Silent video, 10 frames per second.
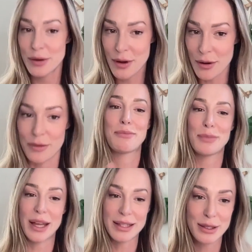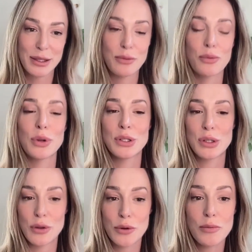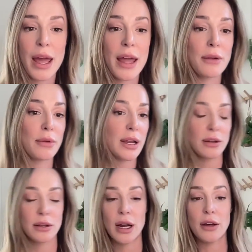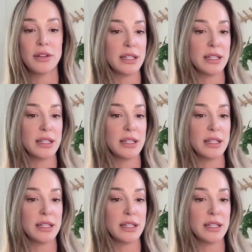no, let's resume a regular healthy